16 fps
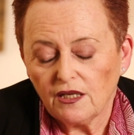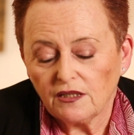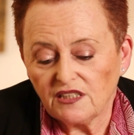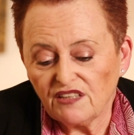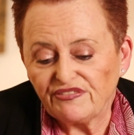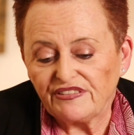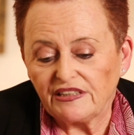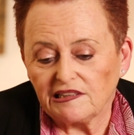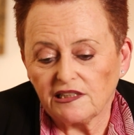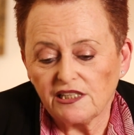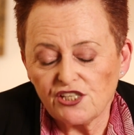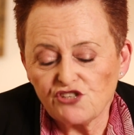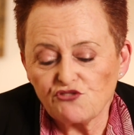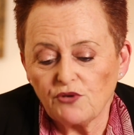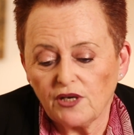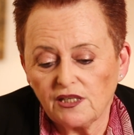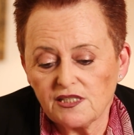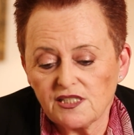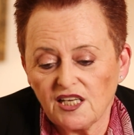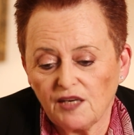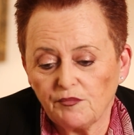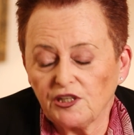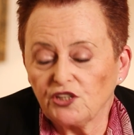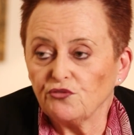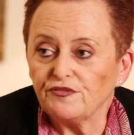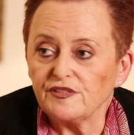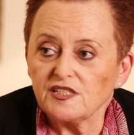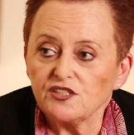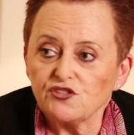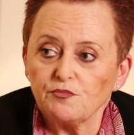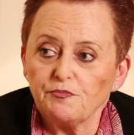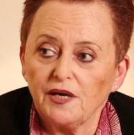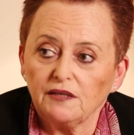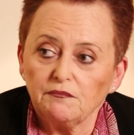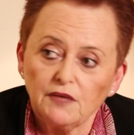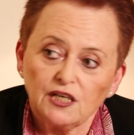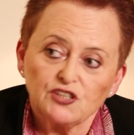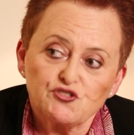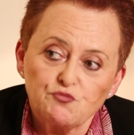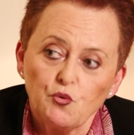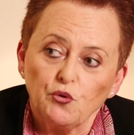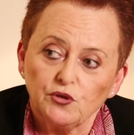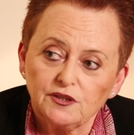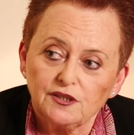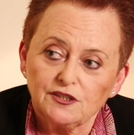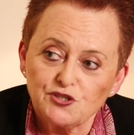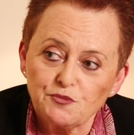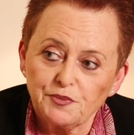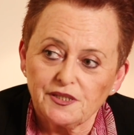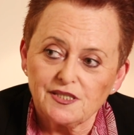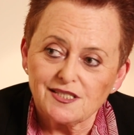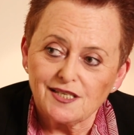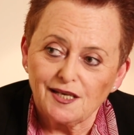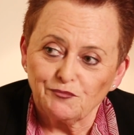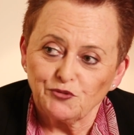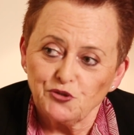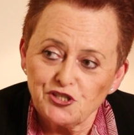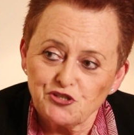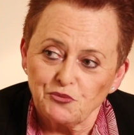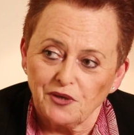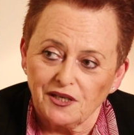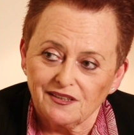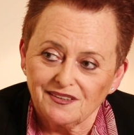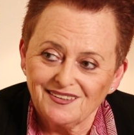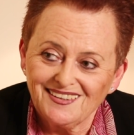Definitely Israel is coming to visit Japan much more than Japanese come to Israel.